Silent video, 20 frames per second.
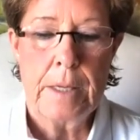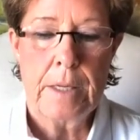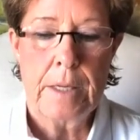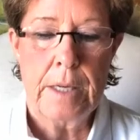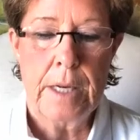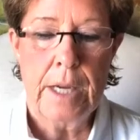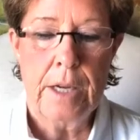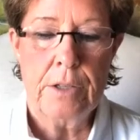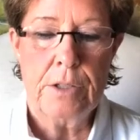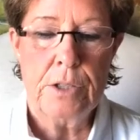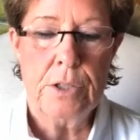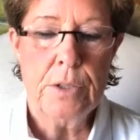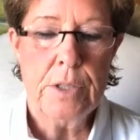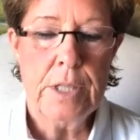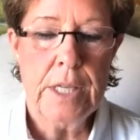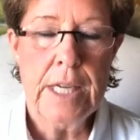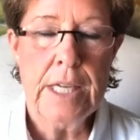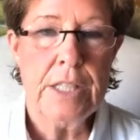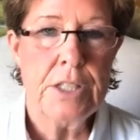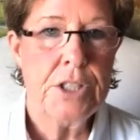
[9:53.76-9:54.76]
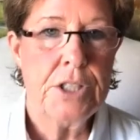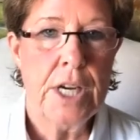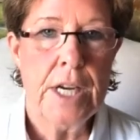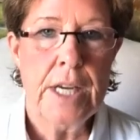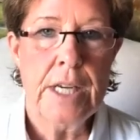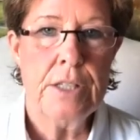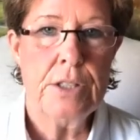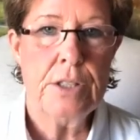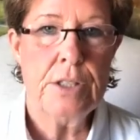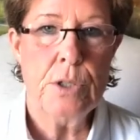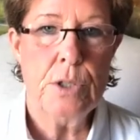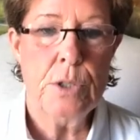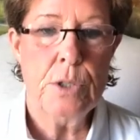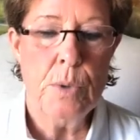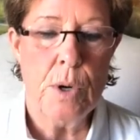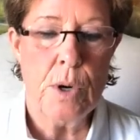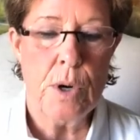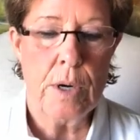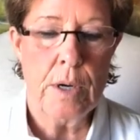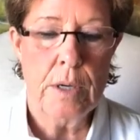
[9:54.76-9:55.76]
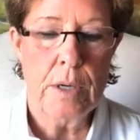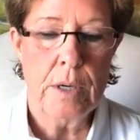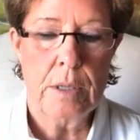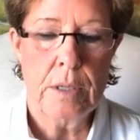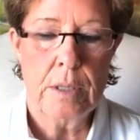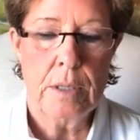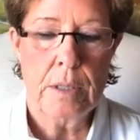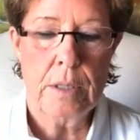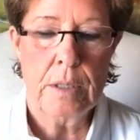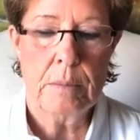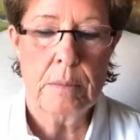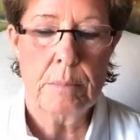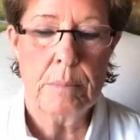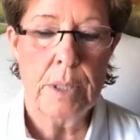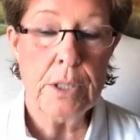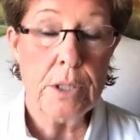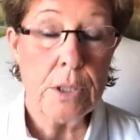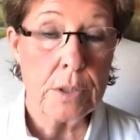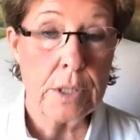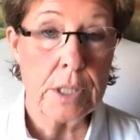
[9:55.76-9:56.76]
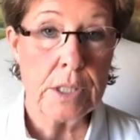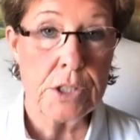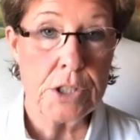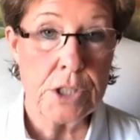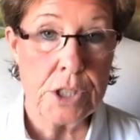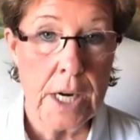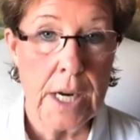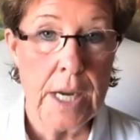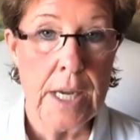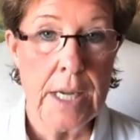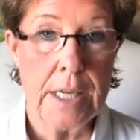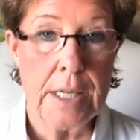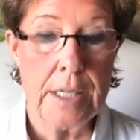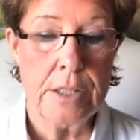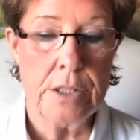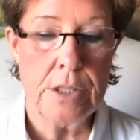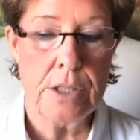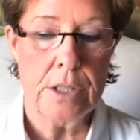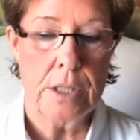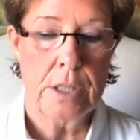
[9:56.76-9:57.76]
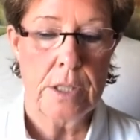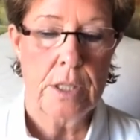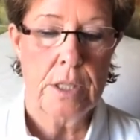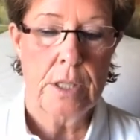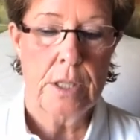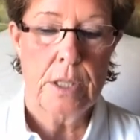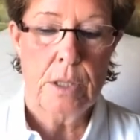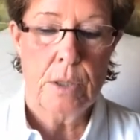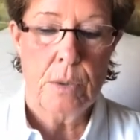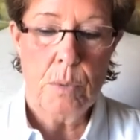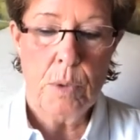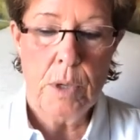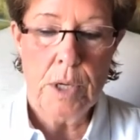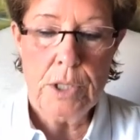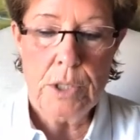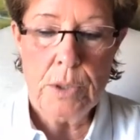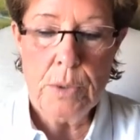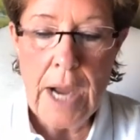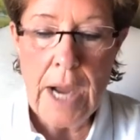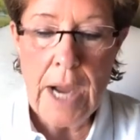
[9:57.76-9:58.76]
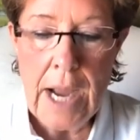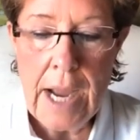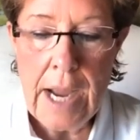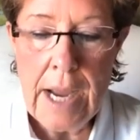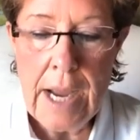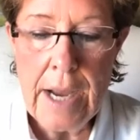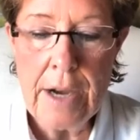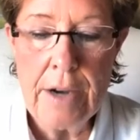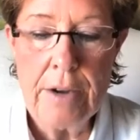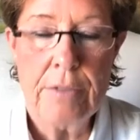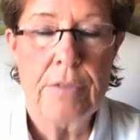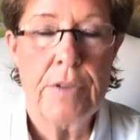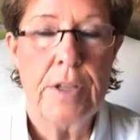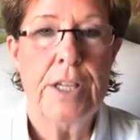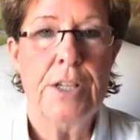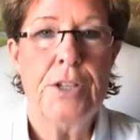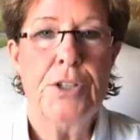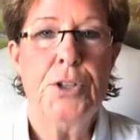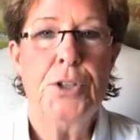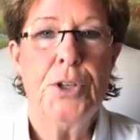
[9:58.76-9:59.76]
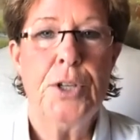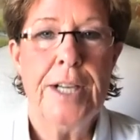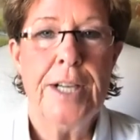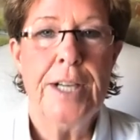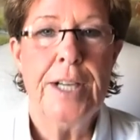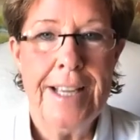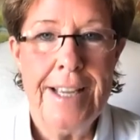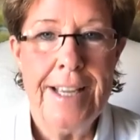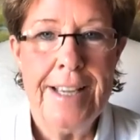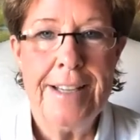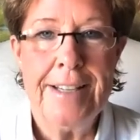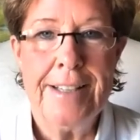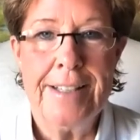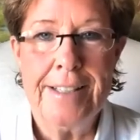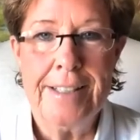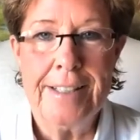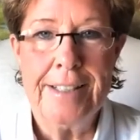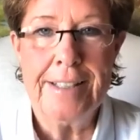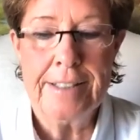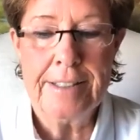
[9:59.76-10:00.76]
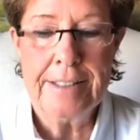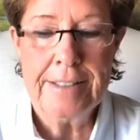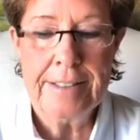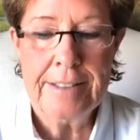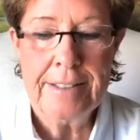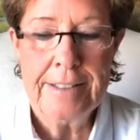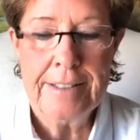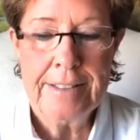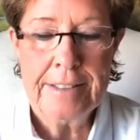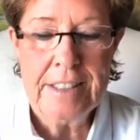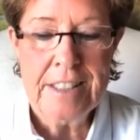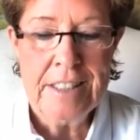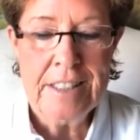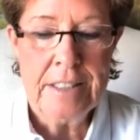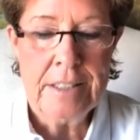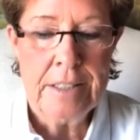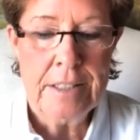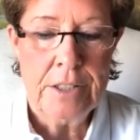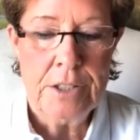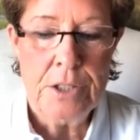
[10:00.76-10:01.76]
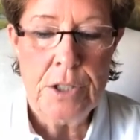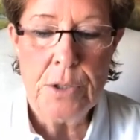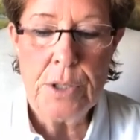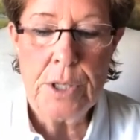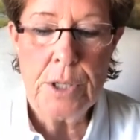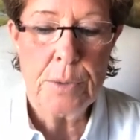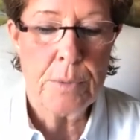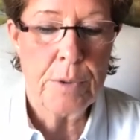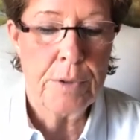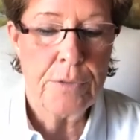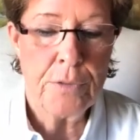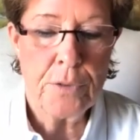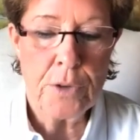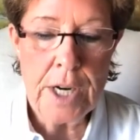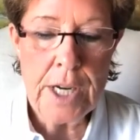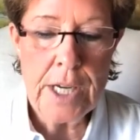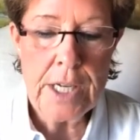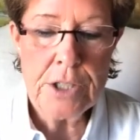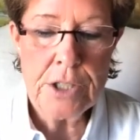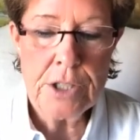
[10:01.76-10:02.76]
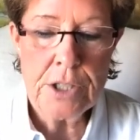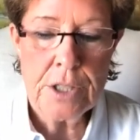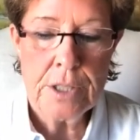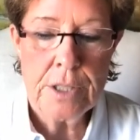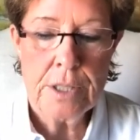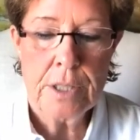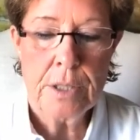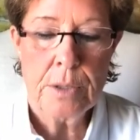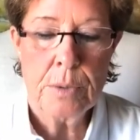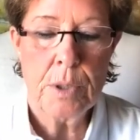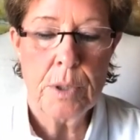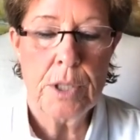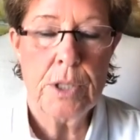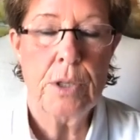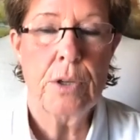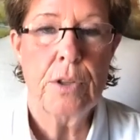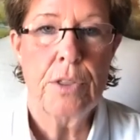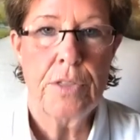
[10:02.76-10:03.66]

Now, you can't change who you are, but you can change what you have in your head. You can refresh what you're